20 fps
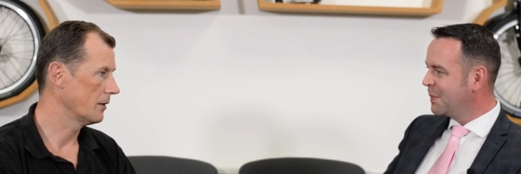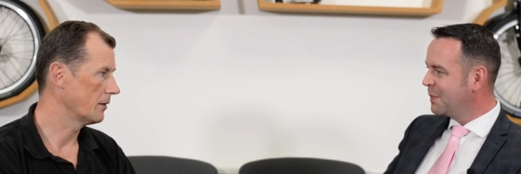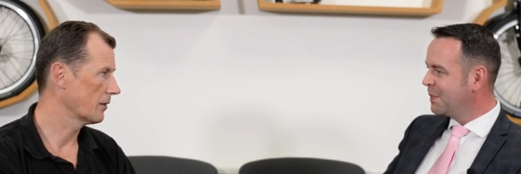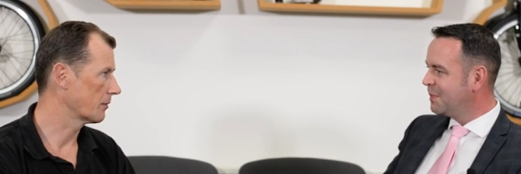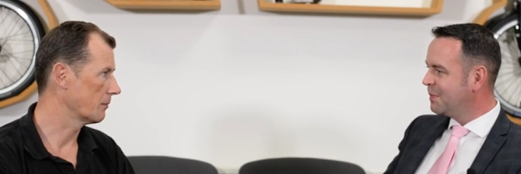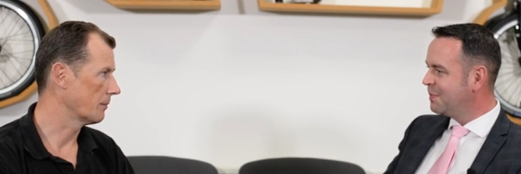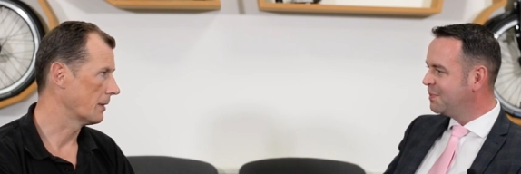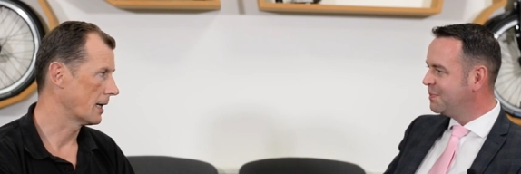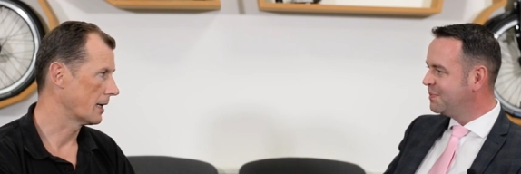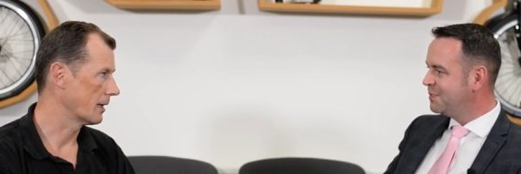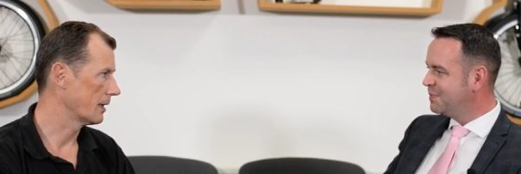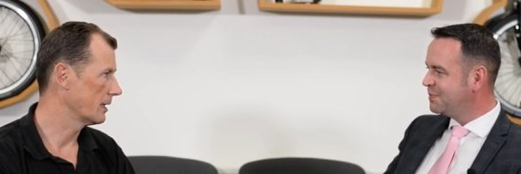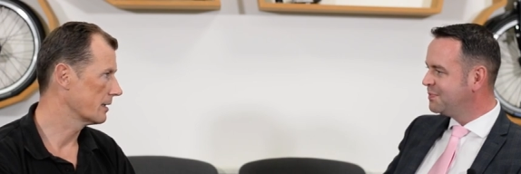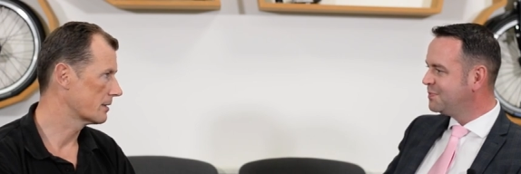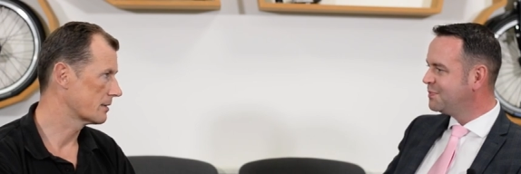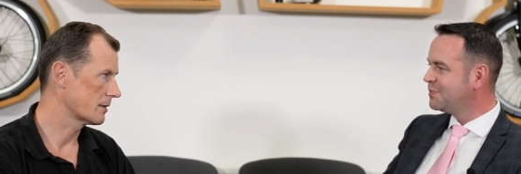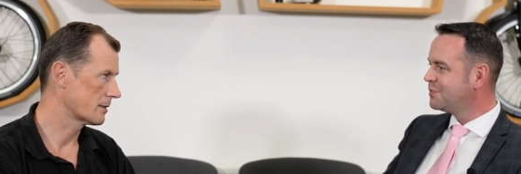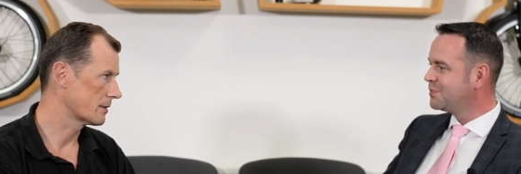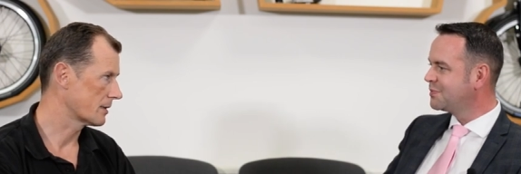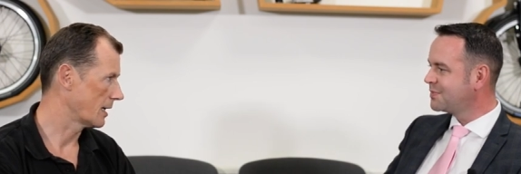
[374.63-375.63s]
Speaker 1: It doesn't matter.
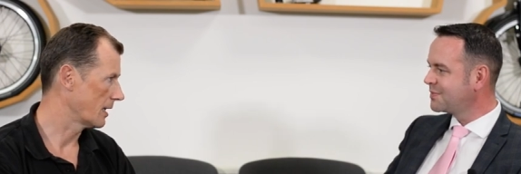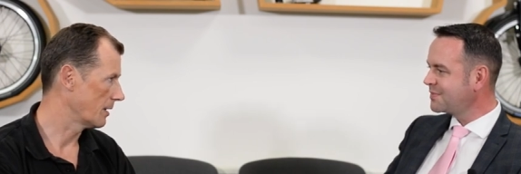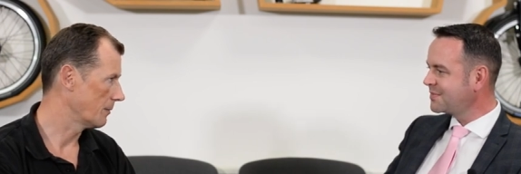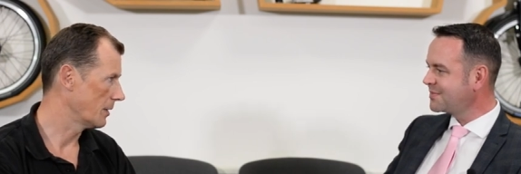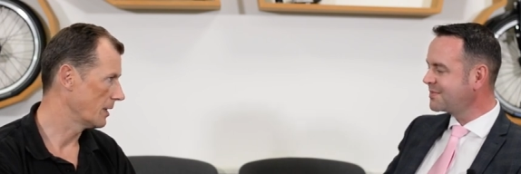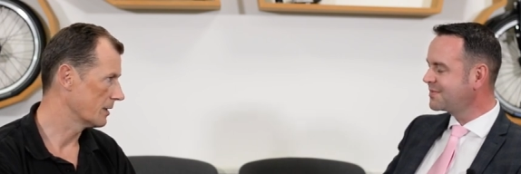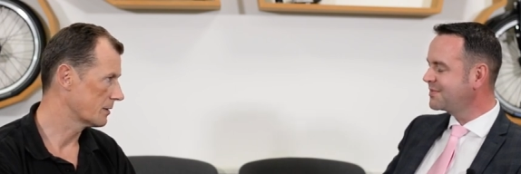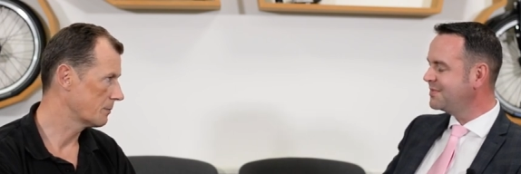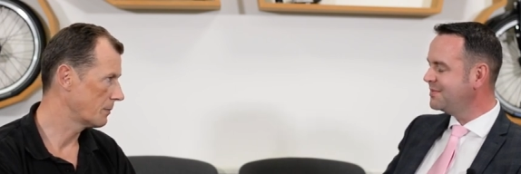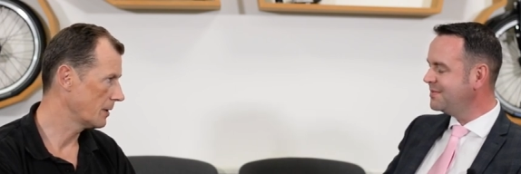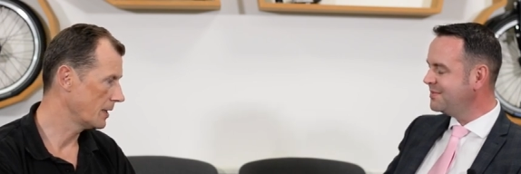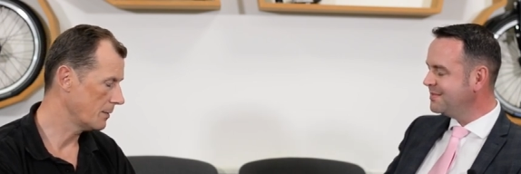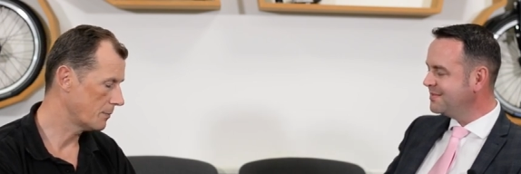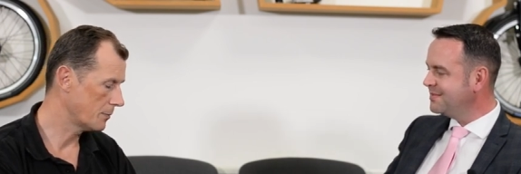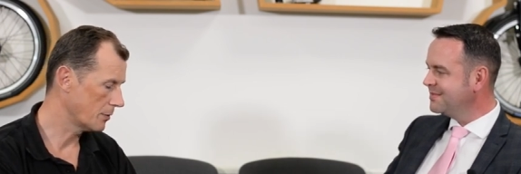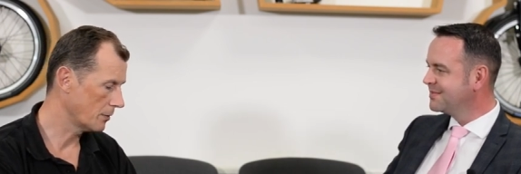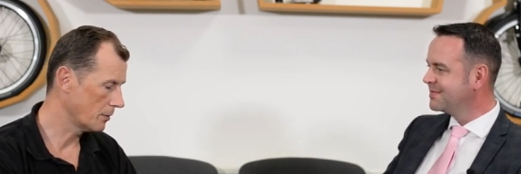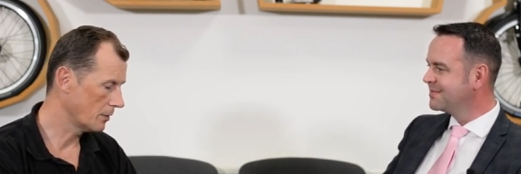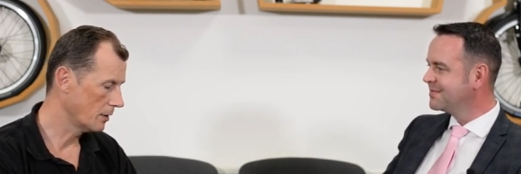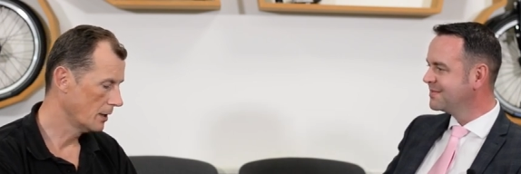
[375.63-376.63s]
It's the same. It's
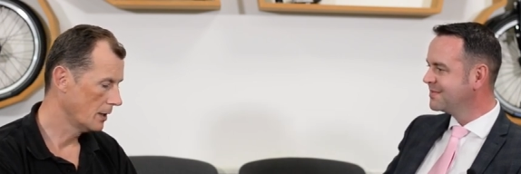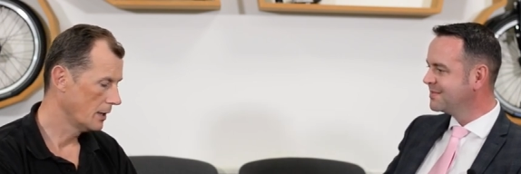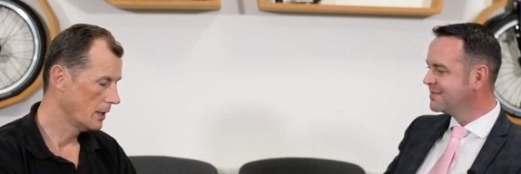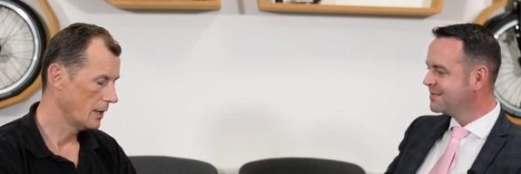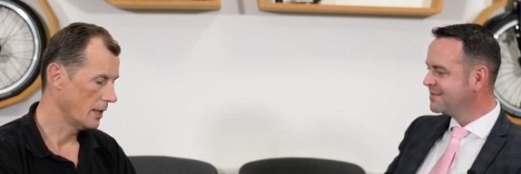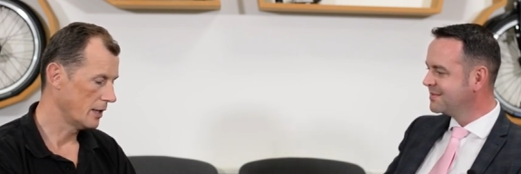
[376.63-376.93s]
people,